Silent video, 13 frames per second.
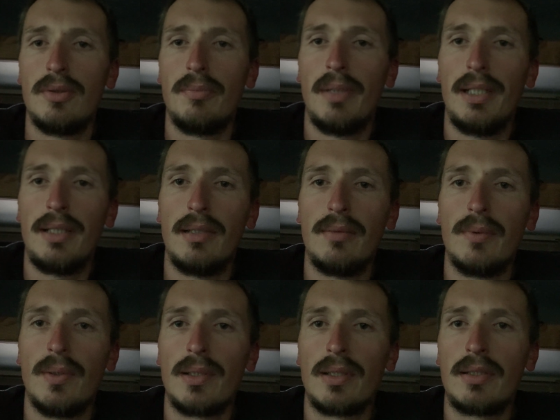make it
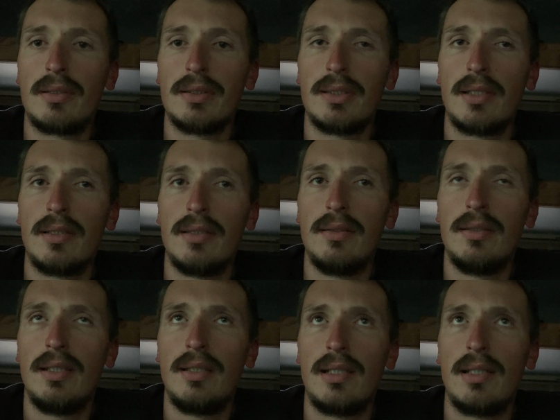work, because I
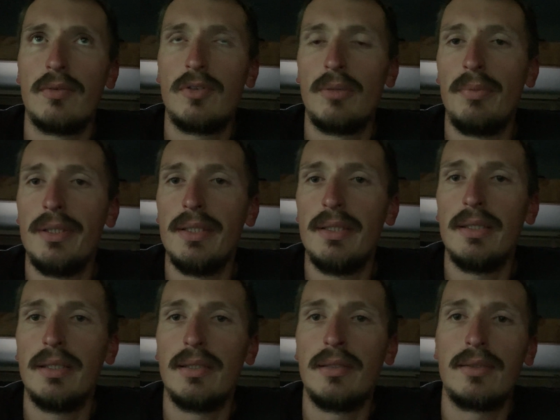did have to
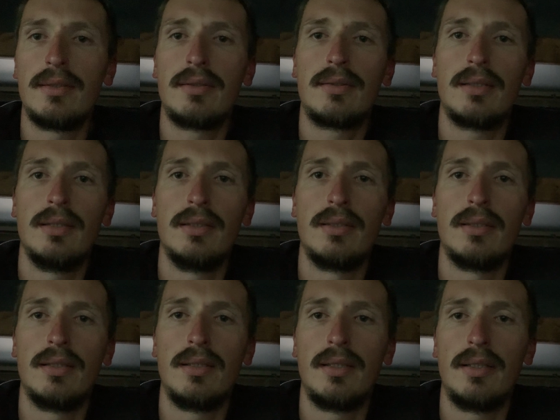be in
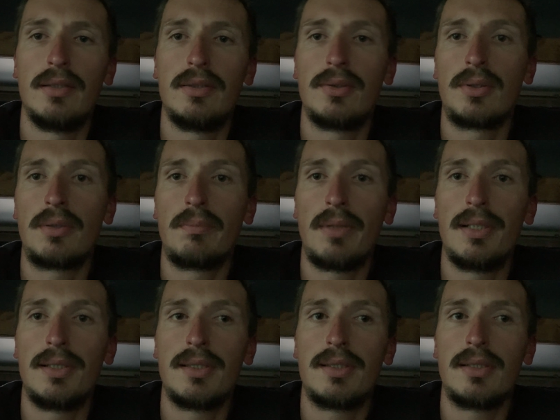at certain
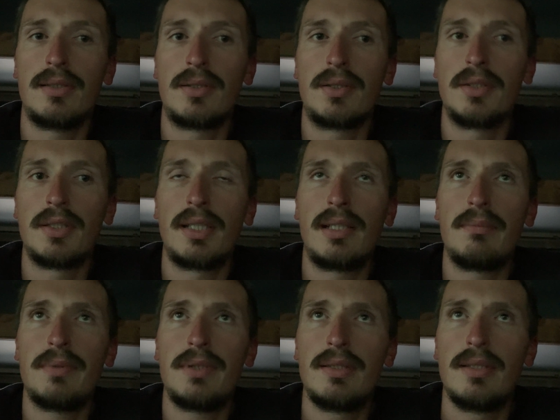places at certain
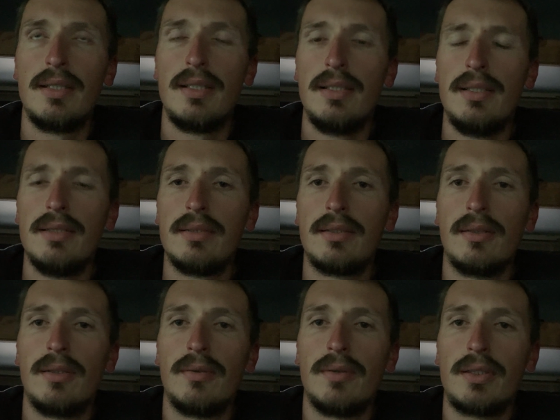times,
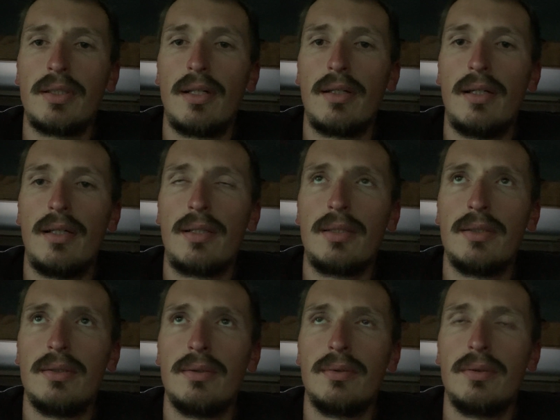so it was kind of hard
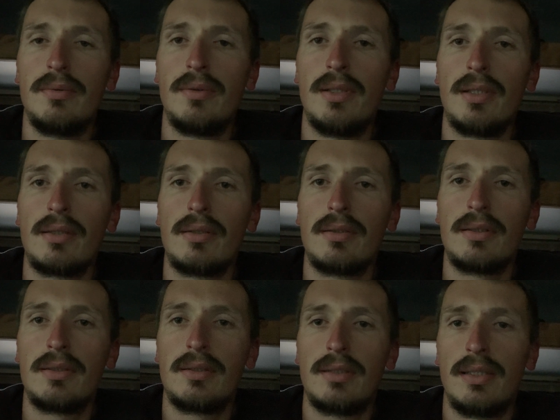to
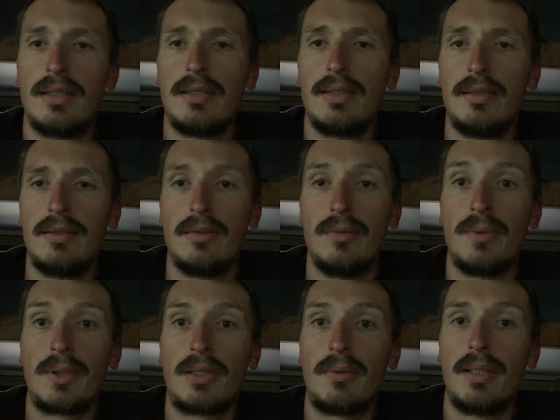
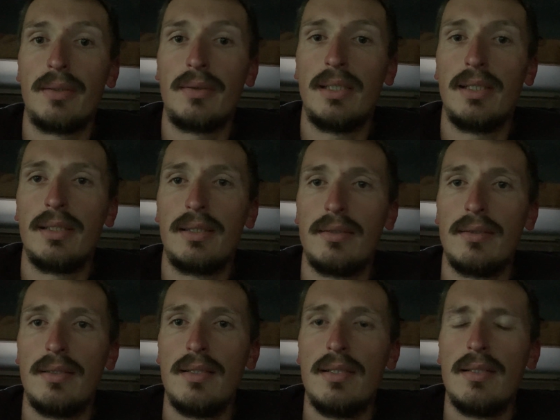work around that.
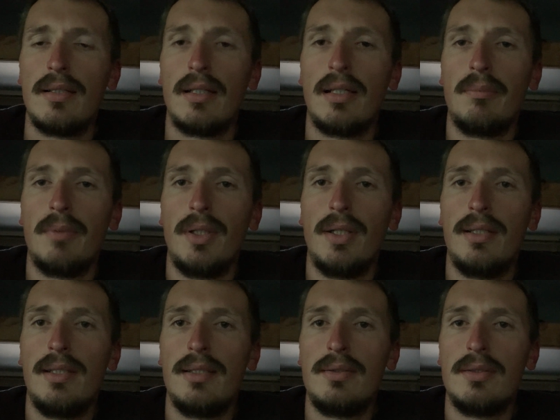But I
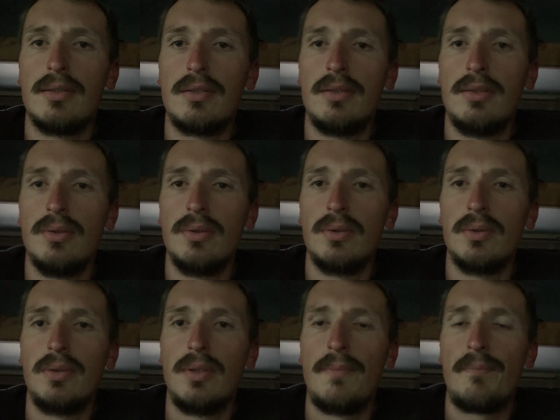did just
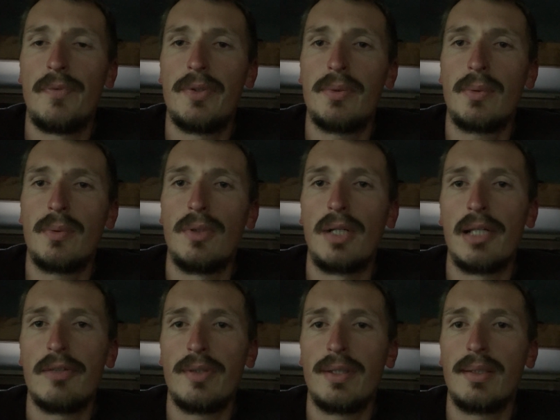do 2
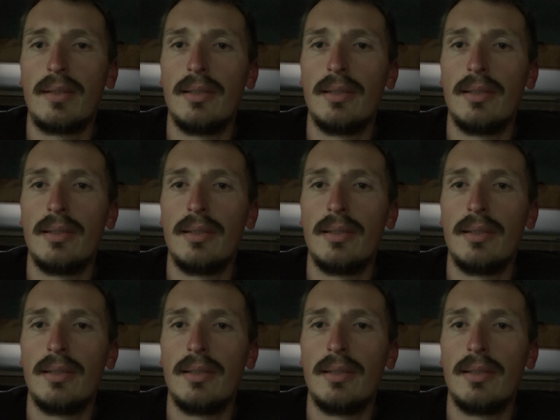drive-in